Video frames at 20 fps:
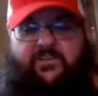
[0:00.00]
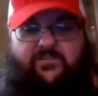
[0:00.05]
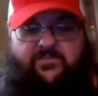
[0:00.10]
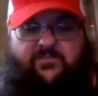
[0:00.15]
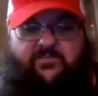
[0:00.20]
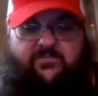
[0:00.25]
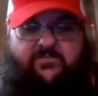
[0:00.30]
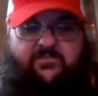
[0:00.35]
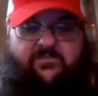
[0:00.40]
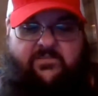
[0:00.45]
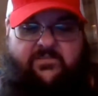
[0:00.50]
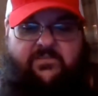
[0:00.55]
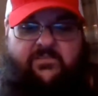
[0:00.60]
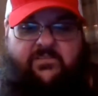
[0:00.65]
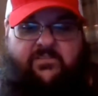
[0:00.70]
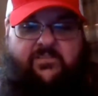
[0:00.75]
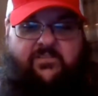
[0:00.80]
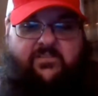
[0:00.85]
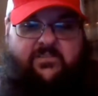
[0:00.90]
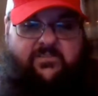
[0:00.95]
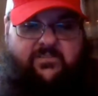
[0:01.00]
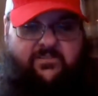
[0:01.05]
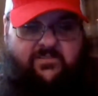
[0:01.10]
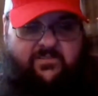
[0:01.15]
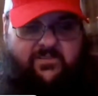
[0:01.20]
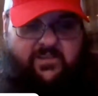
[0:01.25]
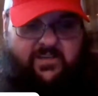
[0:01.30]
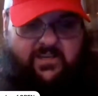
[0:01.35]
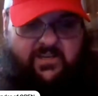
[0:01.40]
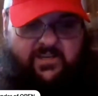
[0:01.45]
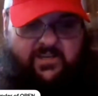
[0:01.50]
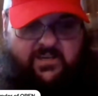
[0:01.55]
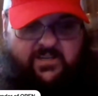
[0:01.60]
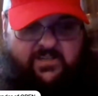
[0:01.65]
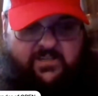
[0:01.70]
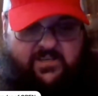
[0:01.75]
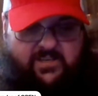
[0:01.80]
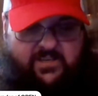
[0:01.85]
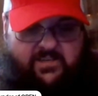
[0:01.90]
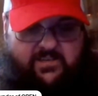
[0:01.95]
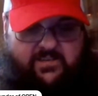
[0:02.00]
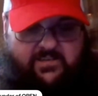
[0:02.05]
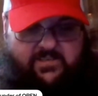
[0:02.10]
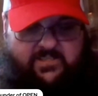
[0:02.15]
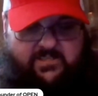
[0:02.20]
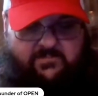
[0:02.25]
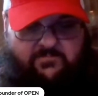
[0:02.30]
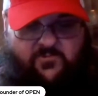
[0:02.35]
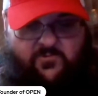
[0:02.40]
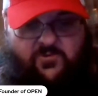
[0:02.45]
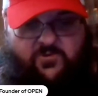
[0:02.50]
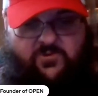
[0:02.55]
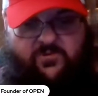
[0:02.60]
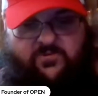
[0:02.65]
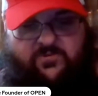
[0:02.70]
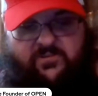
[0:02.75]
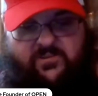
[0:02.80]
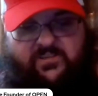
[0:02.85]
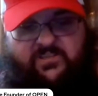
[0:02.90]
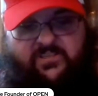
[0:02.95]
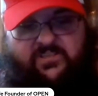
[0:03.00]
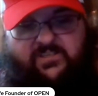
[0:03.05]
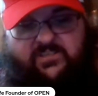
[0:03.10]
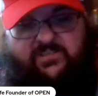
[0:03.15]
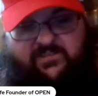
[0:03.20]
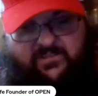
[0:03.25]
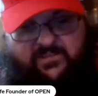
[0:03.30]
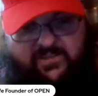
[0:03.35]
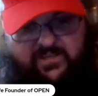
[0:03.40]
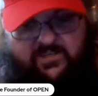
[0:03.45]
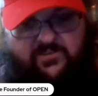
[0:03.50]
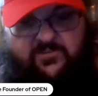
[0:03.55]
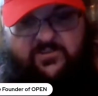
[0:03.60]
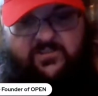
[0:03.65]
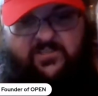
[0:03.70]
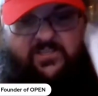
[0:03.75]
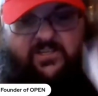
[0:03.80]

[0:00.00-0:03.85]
here. Got some more hooks, eagle